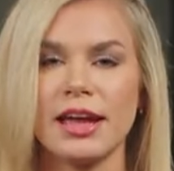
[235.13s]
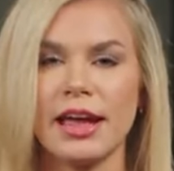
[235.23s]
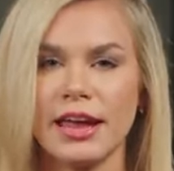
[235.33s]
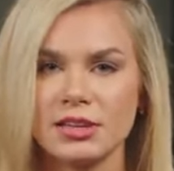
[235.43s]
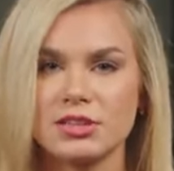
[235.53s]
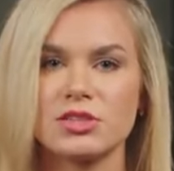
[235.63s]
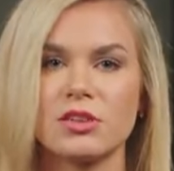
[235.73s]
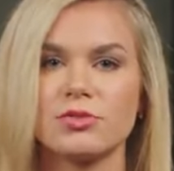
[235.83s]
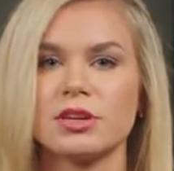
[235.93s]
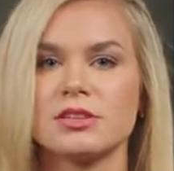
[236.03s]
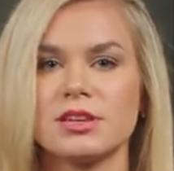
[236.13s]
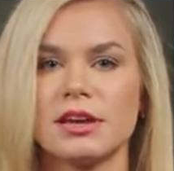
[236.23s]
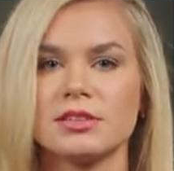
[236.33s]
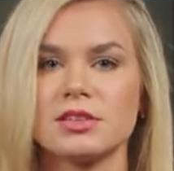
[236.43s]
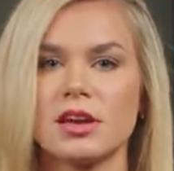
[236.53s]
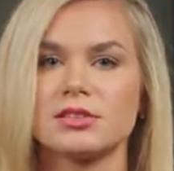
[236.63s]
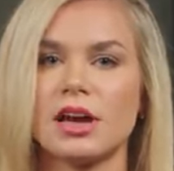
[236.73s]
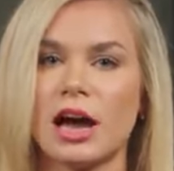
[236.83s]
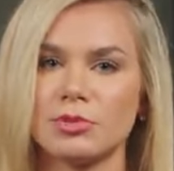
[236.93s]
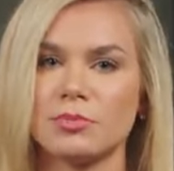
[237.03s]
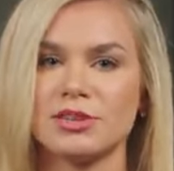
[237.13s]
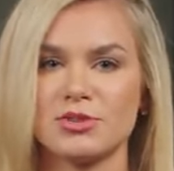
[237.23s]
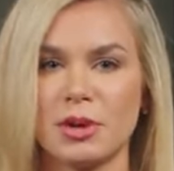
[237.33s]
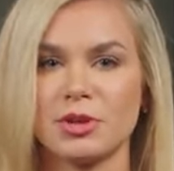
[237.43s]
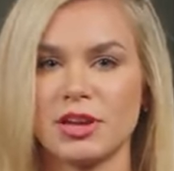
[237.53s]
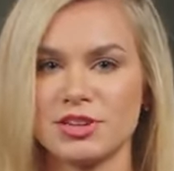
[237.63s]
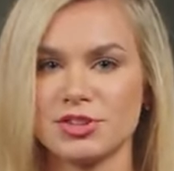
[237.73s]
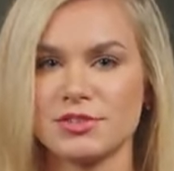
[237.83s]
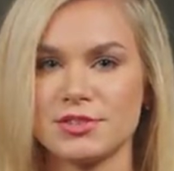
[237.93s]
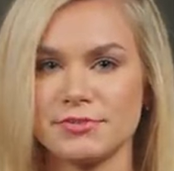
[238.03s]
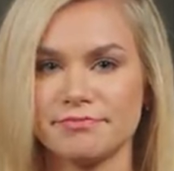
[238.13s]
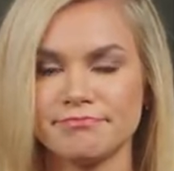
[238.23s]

and discover insights to optimize your applications.